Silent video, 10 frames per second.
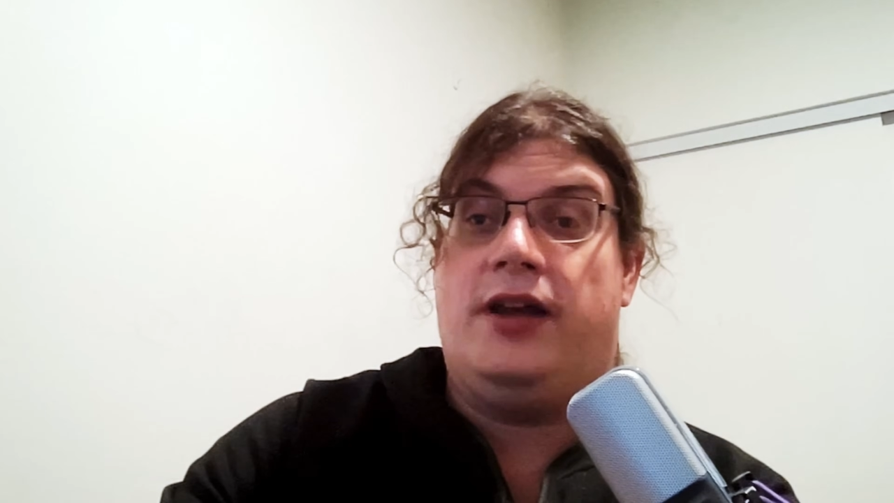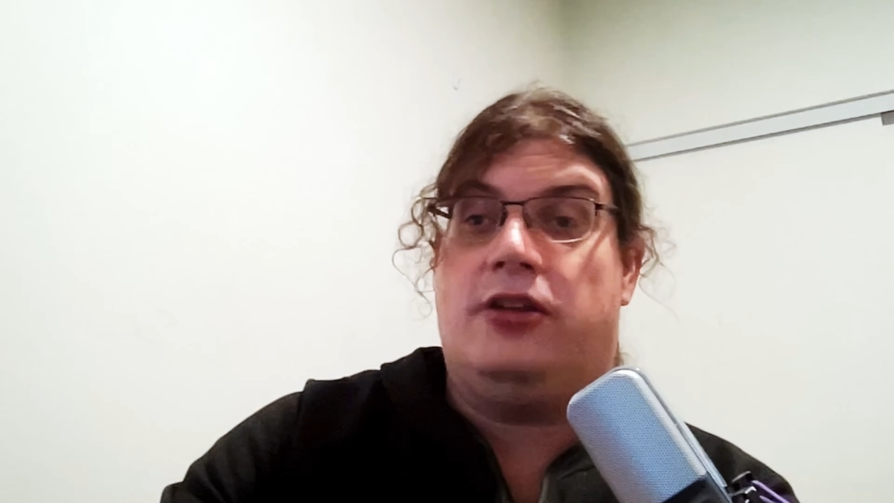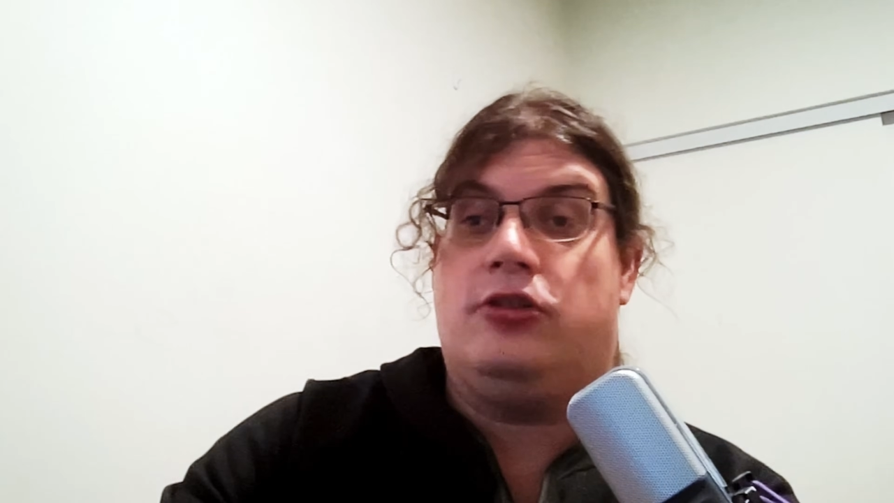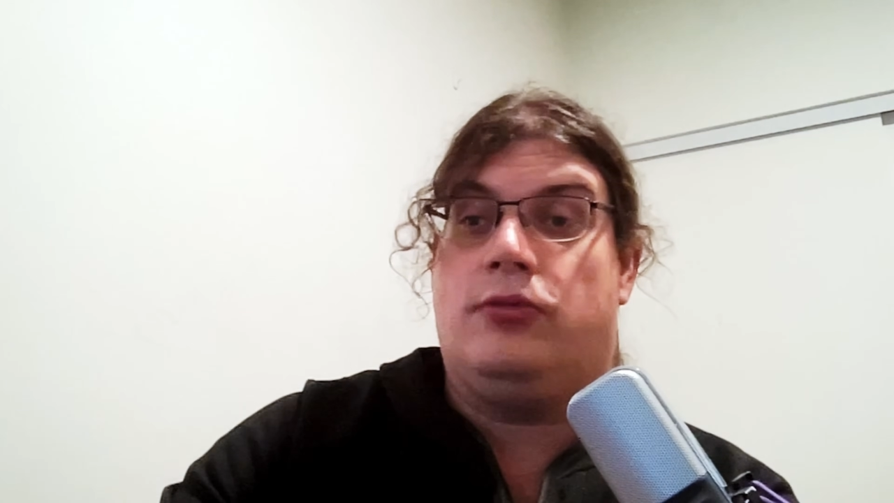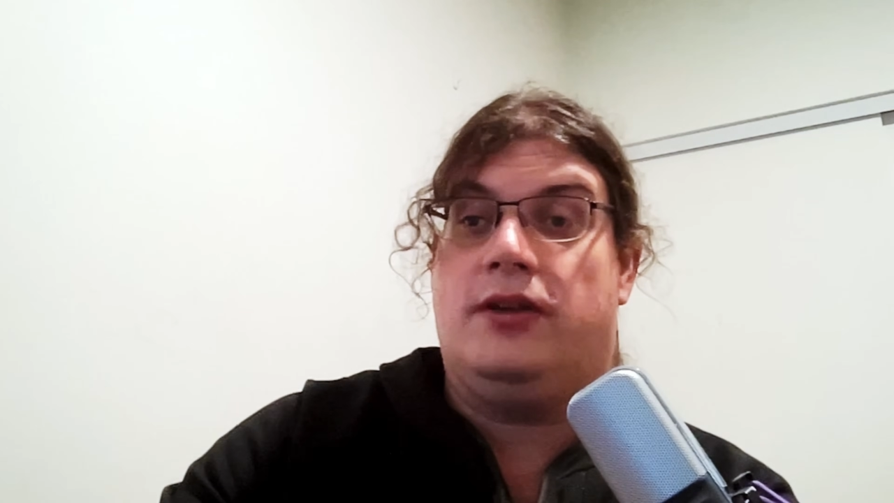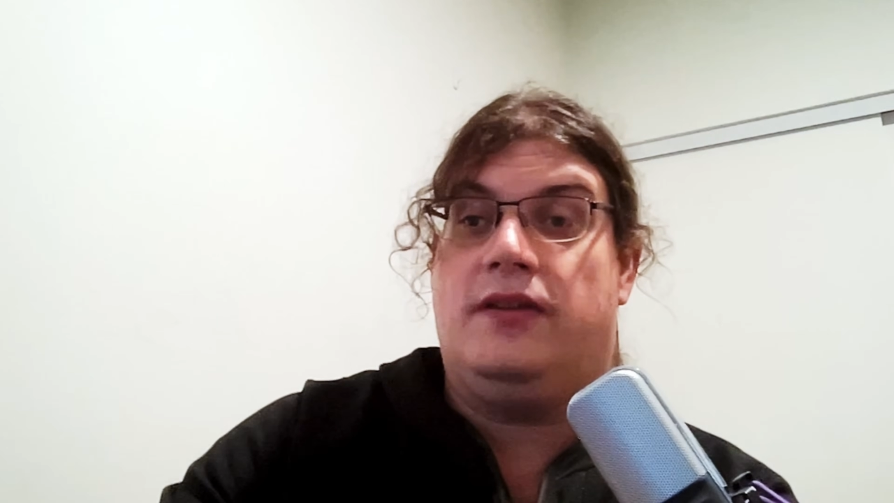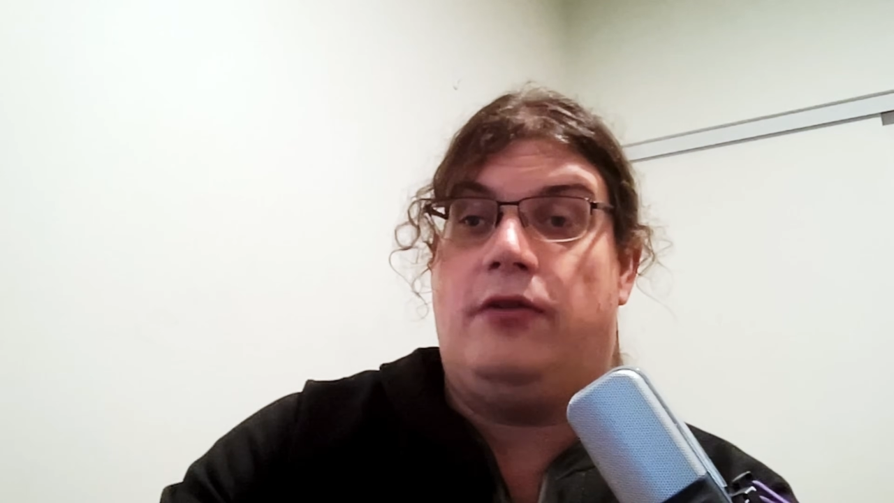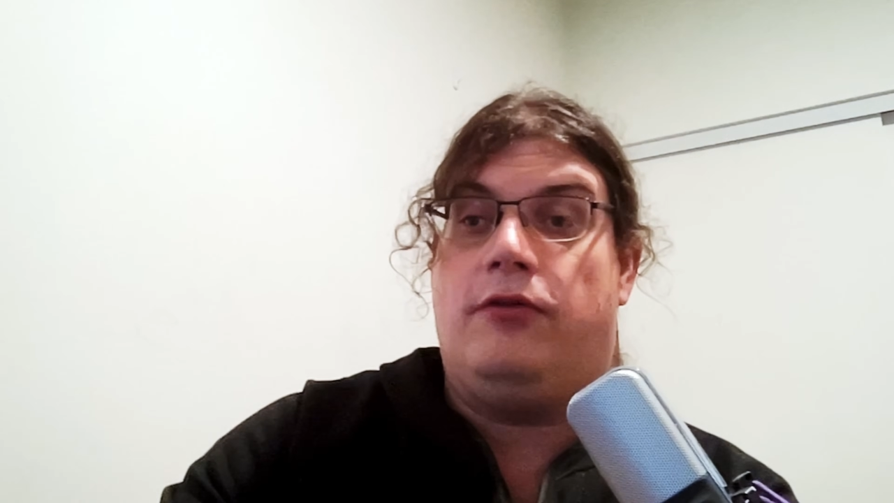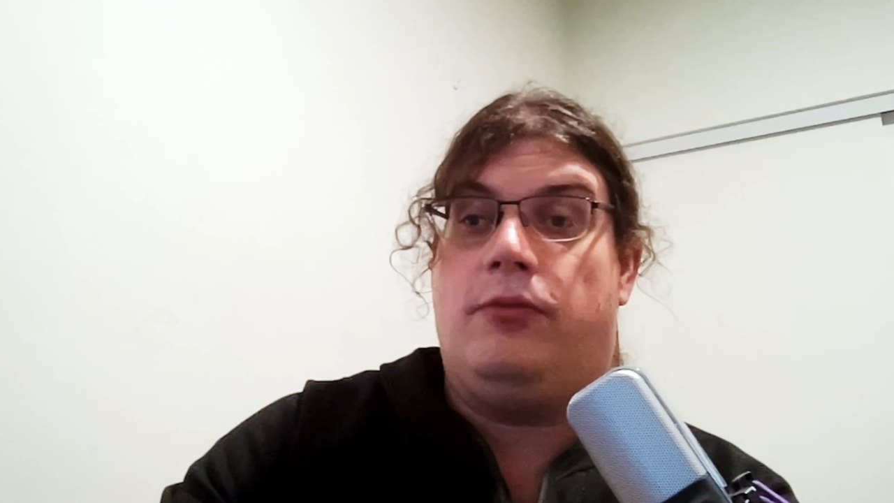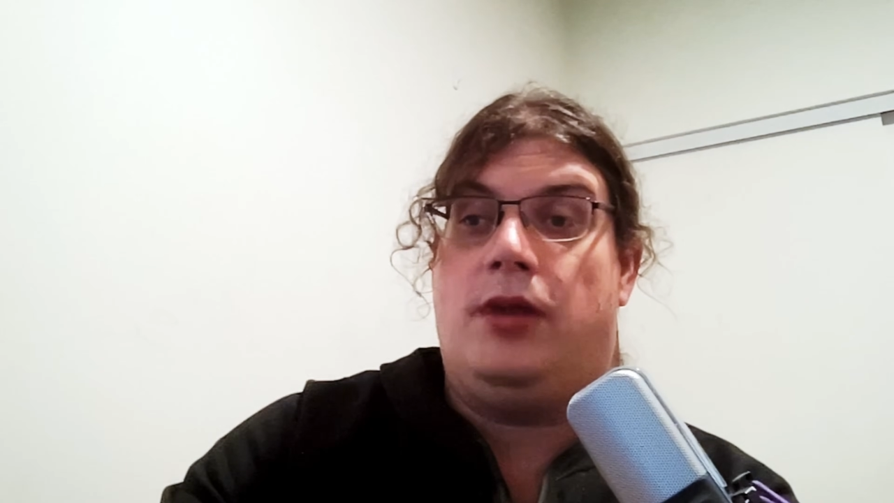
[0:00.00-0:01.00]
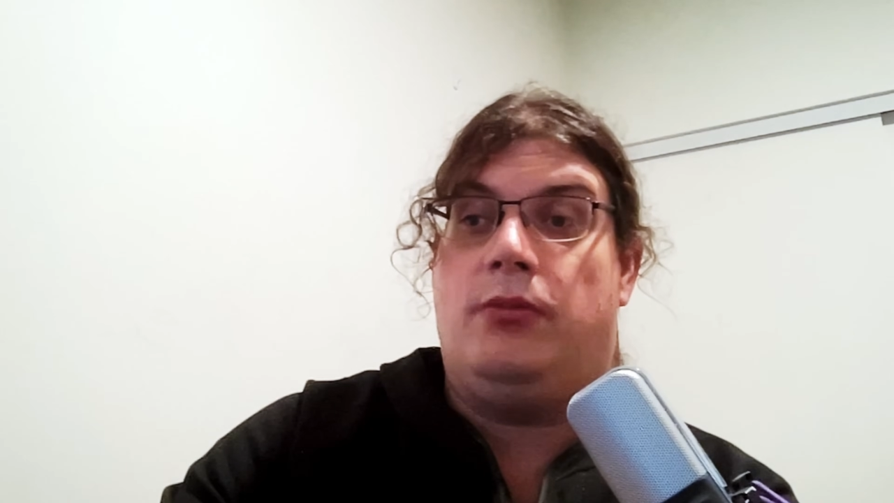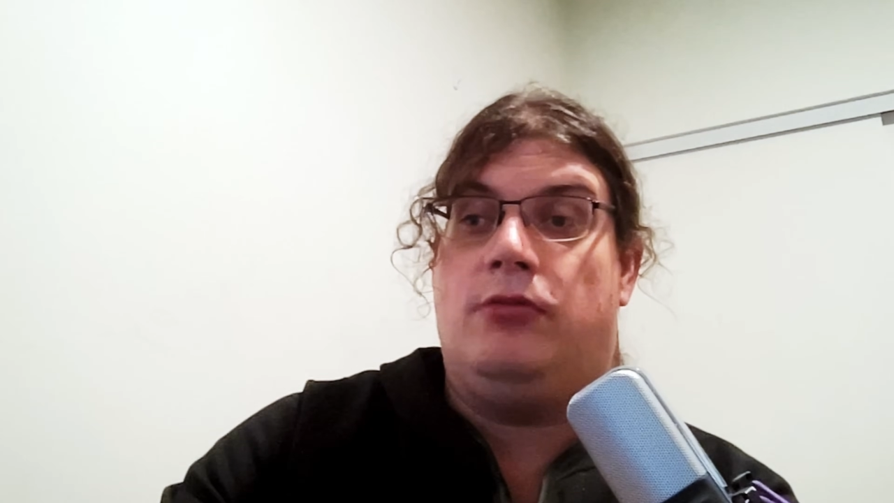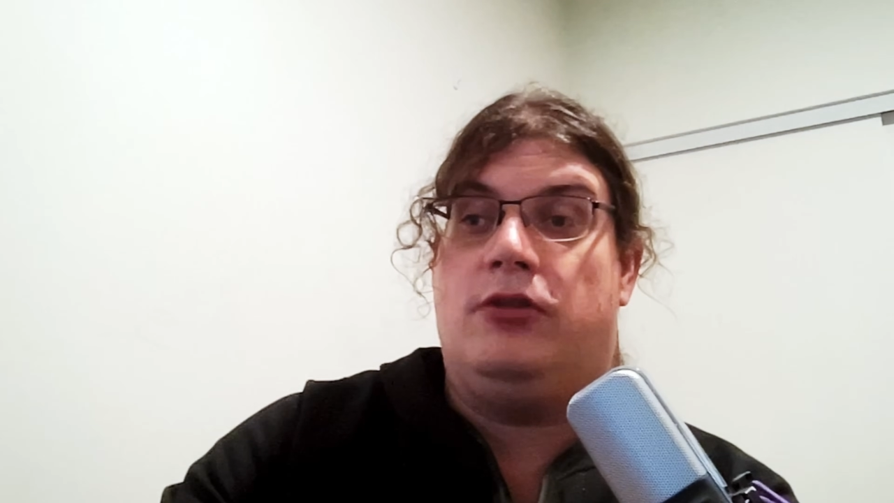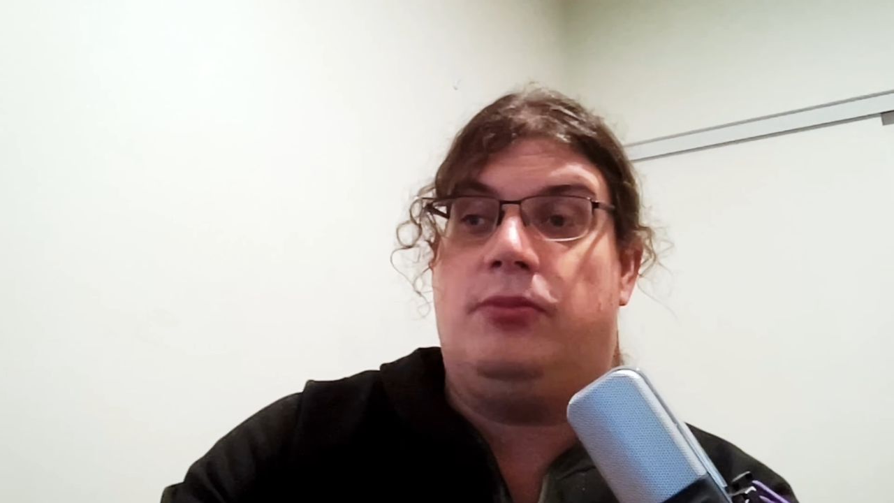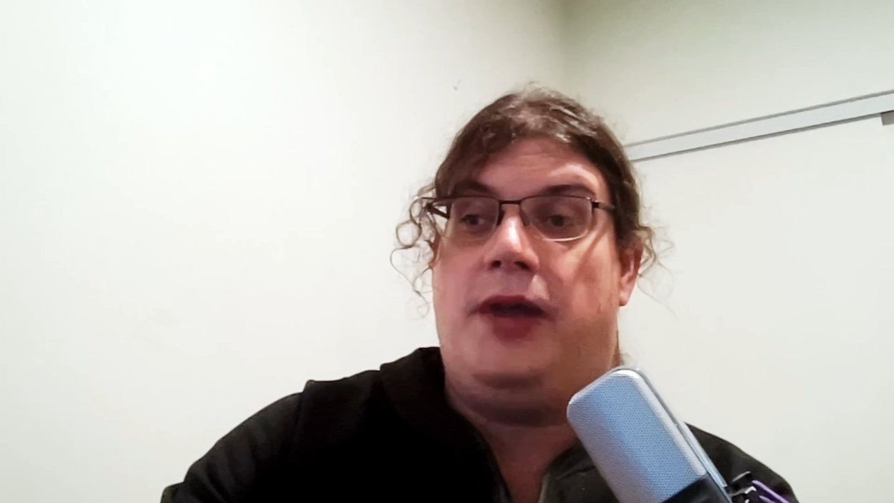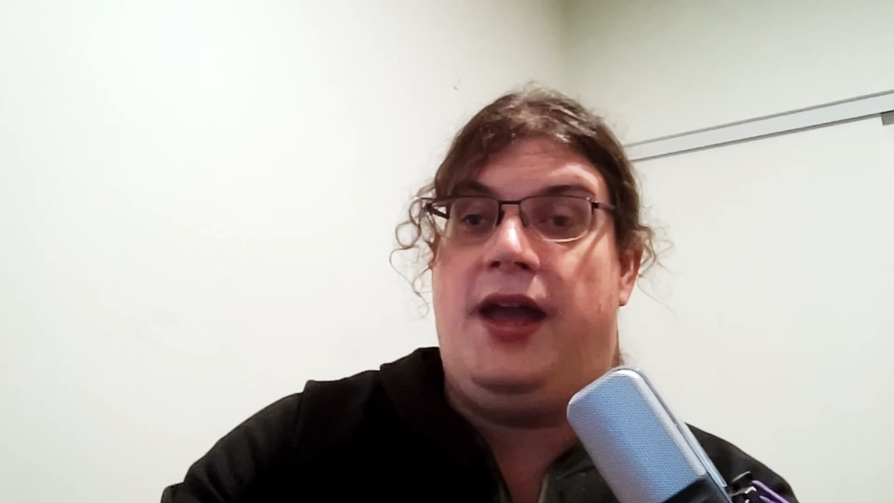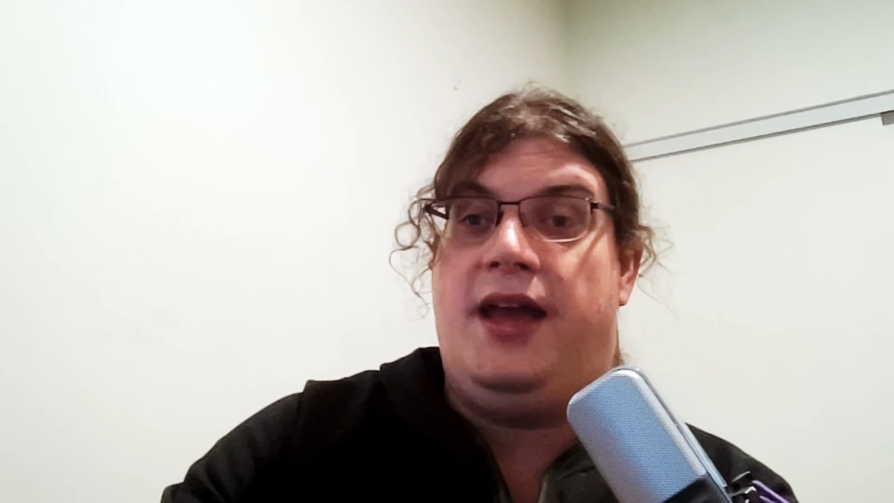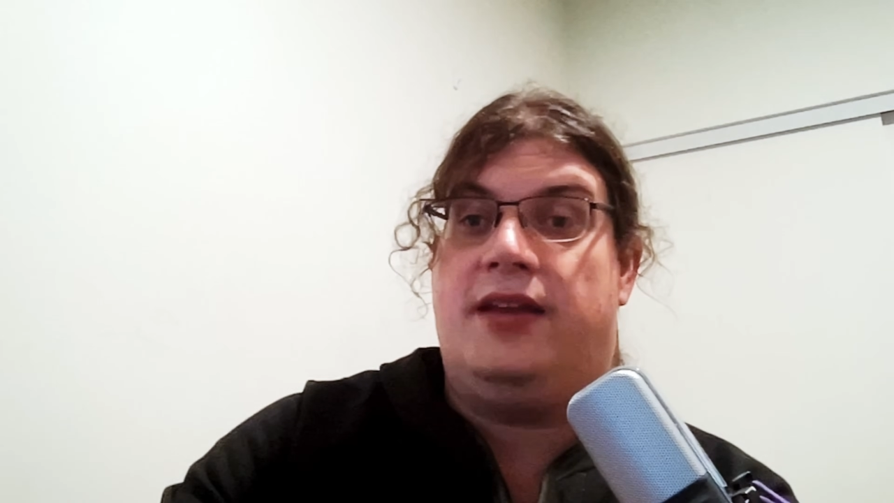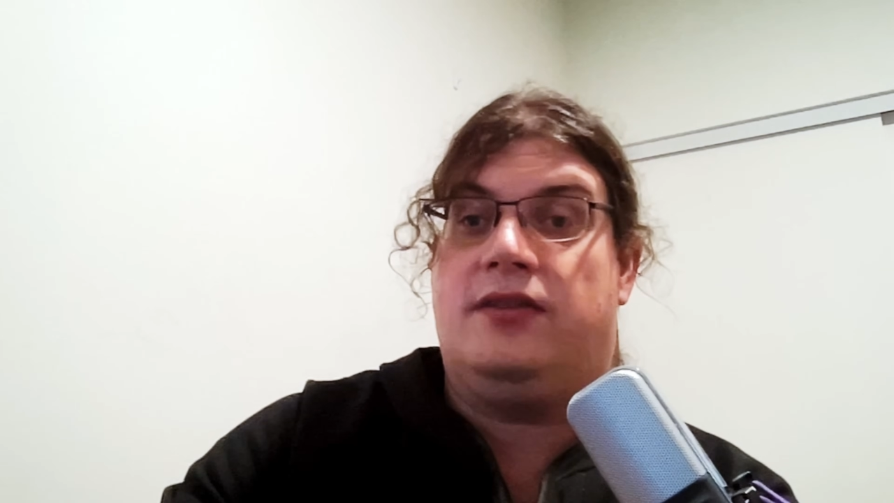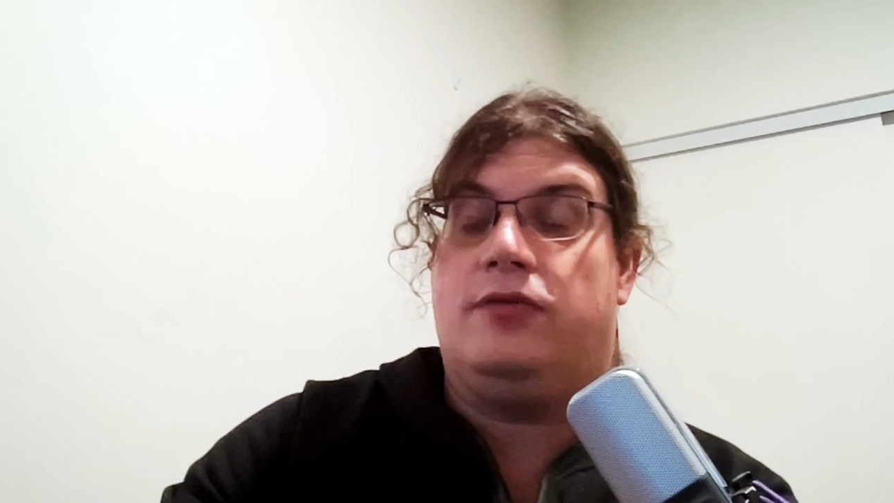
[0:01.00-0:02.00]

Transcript: how the 27th Amendment was passed